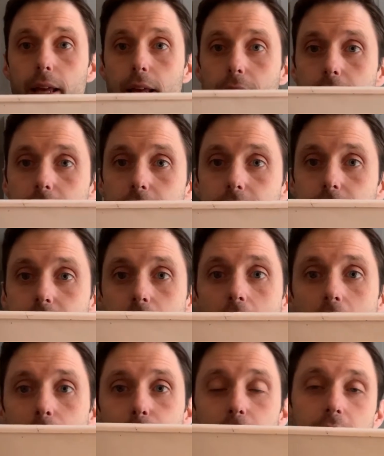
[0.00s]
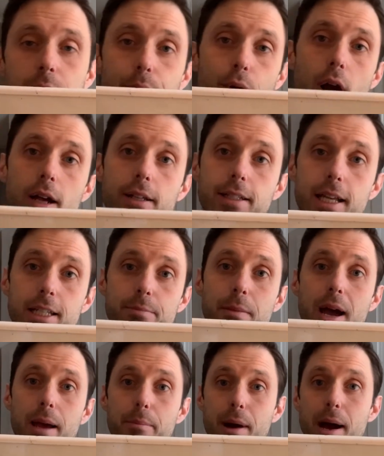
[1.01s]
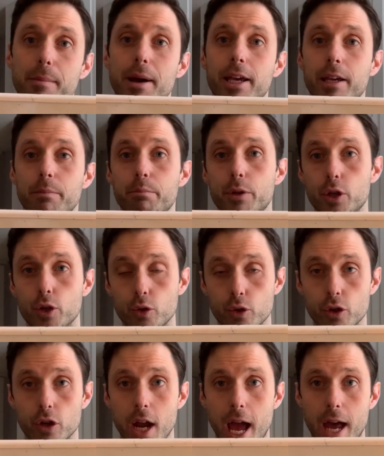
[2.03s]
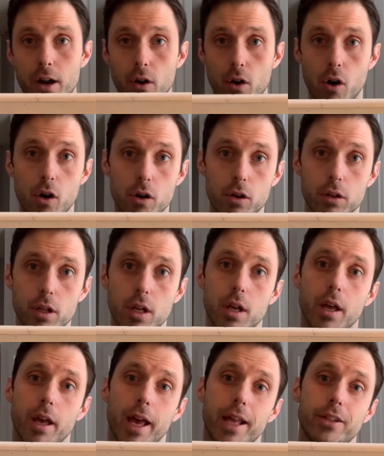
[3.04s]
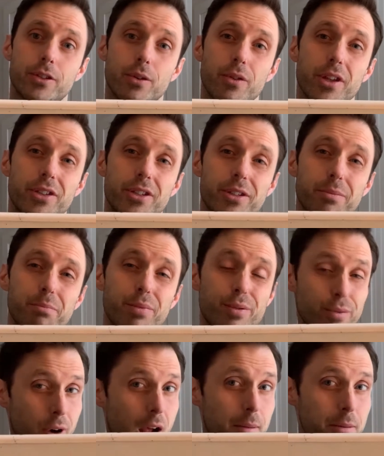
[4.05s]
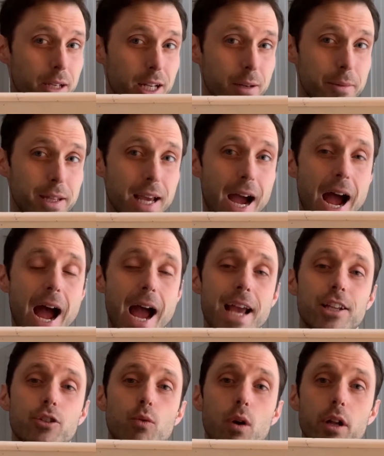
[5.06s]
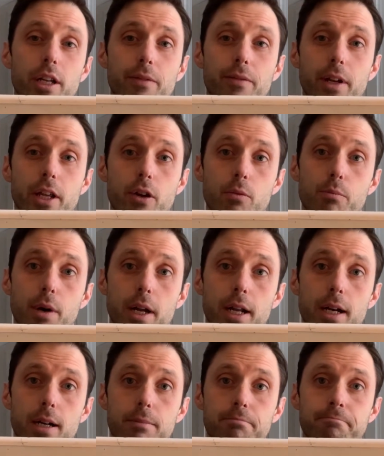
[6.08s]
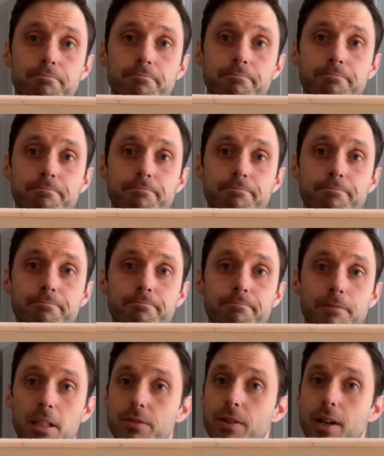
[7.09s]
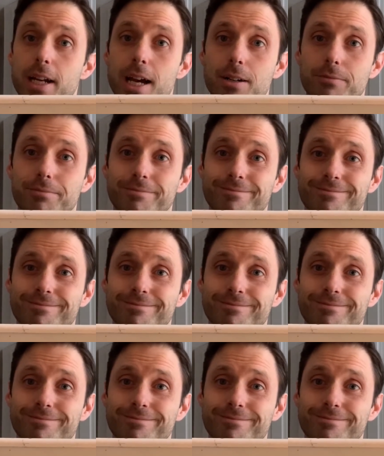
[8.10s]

It is not being processed my, by my computer at all. And so this is probably gonna be the highest quality video, but um, let's find out.